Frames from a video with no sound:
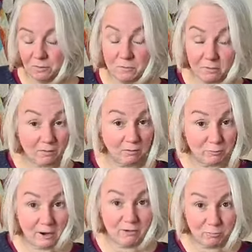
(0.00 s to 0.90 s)
almost a
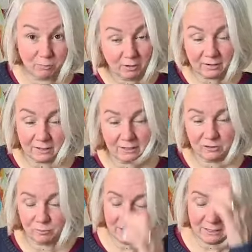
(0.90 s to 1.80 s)
fresh block each